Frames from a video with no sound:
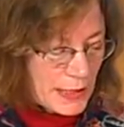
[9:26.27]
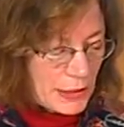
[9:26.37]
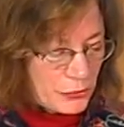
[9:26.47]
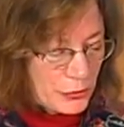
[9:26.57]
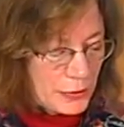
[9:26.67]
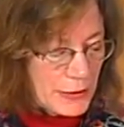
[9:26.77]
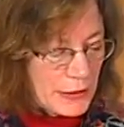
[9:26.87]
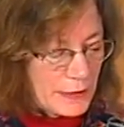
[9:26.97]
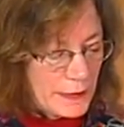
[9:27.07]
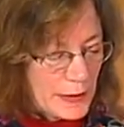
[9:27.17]

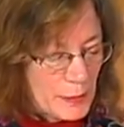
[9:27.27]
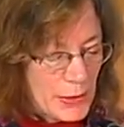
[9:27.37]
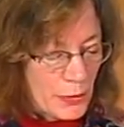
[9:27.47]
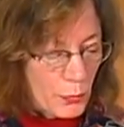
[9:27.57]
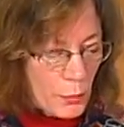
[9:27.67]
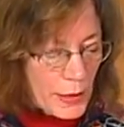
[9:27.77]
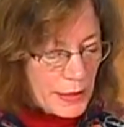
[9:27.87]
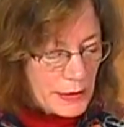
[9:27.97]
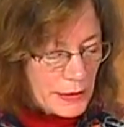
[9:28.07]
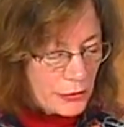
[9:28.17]
interlinking them in a
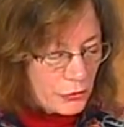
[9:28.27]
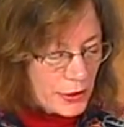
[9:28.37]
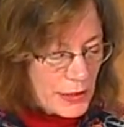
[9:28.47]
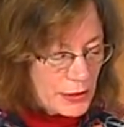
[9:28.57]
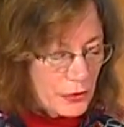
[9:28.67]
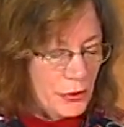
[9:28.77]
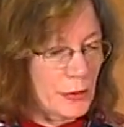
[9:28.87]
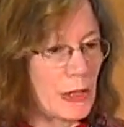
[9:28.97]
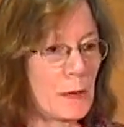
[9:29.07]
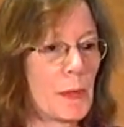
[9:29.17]
widening chain until
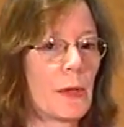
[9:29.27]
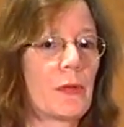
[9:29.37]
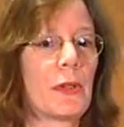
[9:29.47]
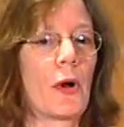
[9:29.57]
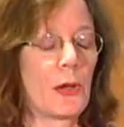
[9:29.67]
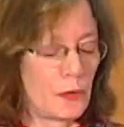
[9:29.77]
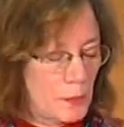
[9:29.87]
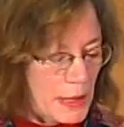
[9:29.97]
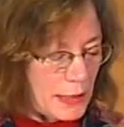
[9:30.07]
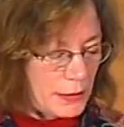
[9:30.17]
he'd built an
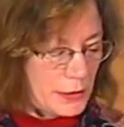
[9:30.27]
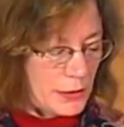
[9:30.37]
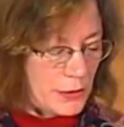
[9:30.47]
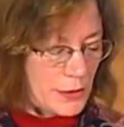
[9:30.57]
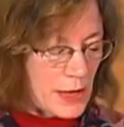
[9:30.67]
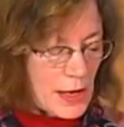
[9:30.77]
archipelago